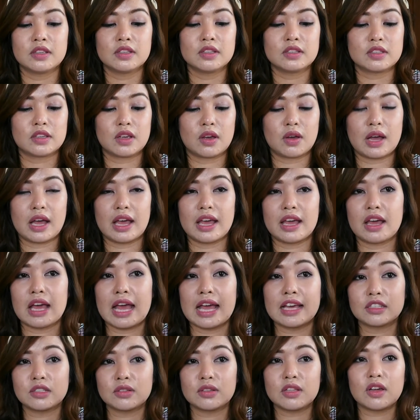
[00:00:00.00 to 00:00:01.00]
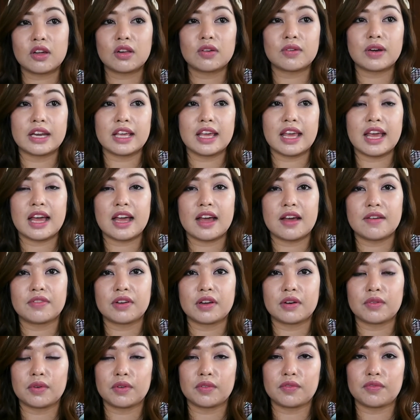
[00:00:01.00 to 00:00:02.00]
So I actually already have
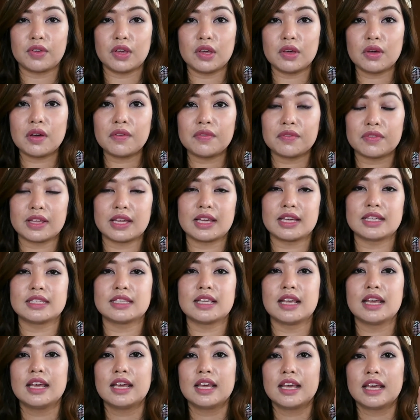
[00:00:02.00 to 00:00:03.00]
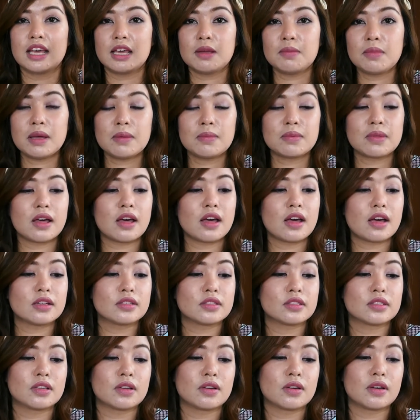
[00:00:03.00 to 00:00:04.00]
a review of this in my
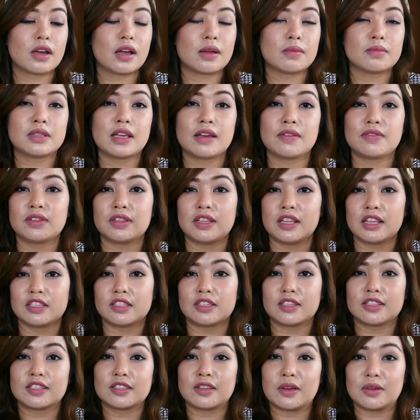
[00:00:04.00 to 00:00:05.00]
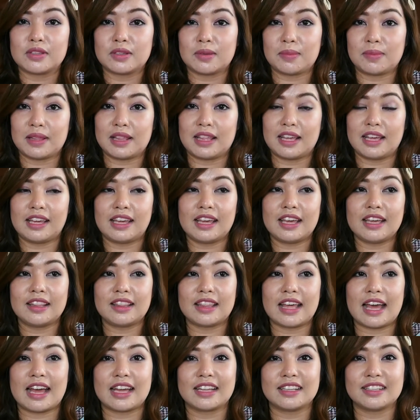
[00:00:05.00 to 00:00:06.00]
blog, so I'm definitely just going to be linking
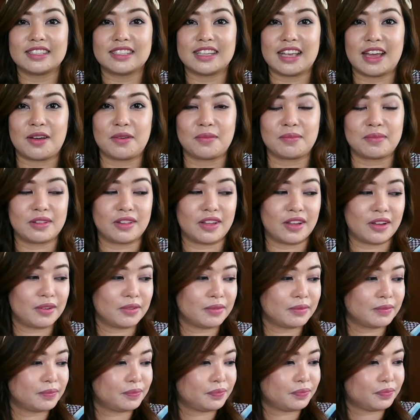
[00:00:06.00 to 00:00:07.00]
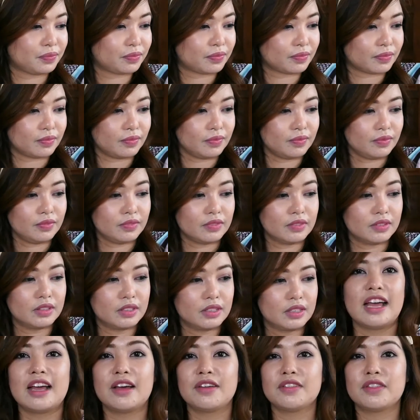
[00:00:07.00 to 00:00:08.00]
that down below.
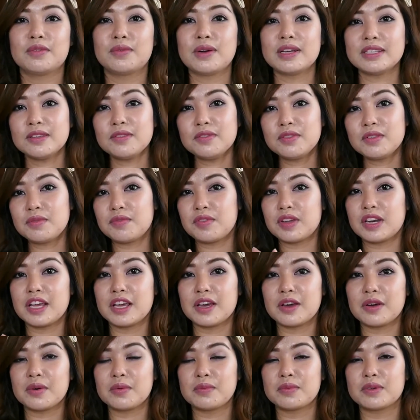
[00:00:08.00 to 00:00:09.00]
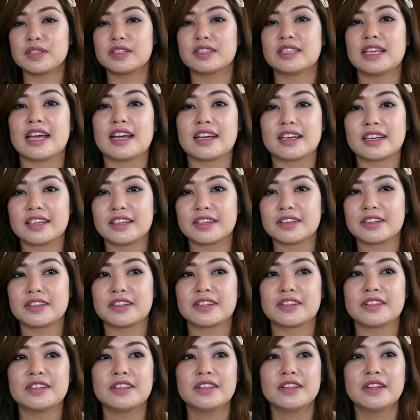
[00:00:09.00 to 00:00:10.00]
Now uh, the rest of the video would
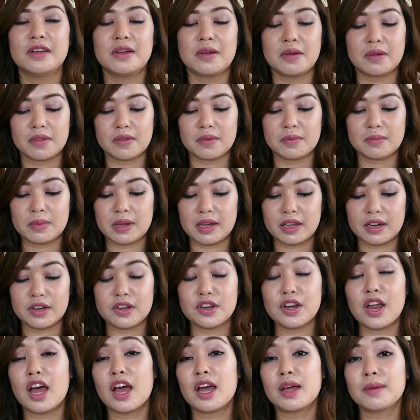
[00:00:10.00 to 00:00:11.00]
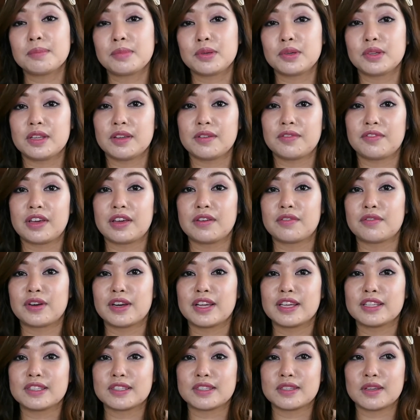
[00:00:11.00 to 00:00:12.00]
tackle my non-beauty
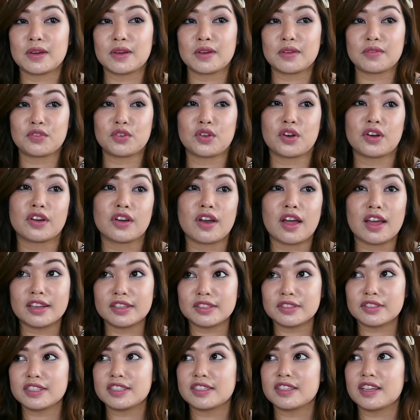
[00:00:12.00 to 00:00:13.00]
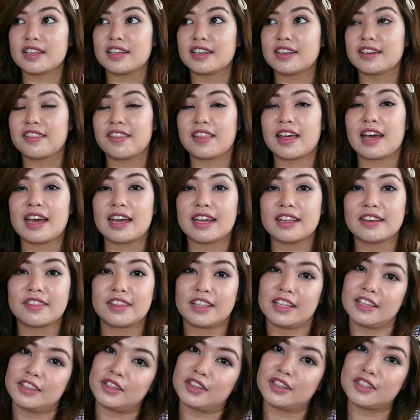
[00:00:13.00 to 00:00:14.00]
favorites, so if you're not interested in that,
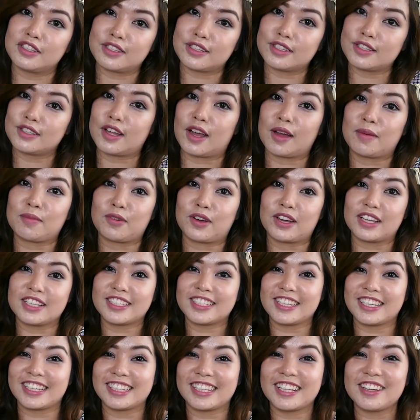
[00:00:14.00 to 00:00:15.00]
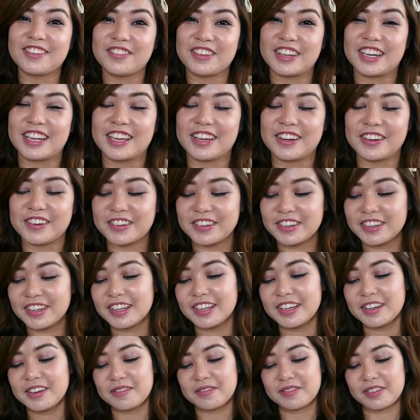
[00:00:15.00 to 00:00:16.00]
then you can just stop watching the video.
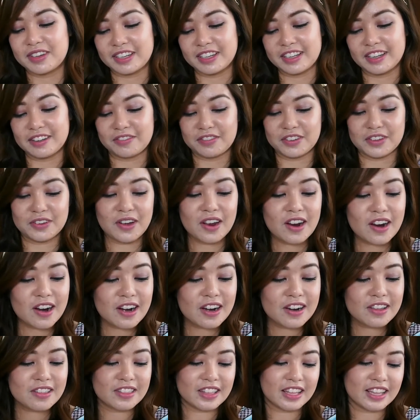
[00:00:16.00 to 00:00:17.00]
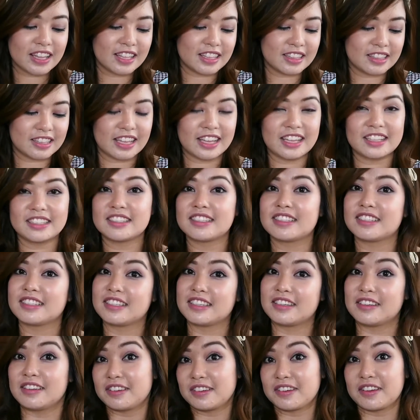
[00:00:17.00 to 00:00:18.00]
But if you are, then let's
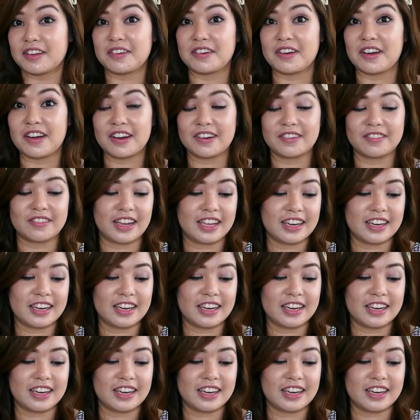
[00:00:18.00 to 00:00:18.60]
go on right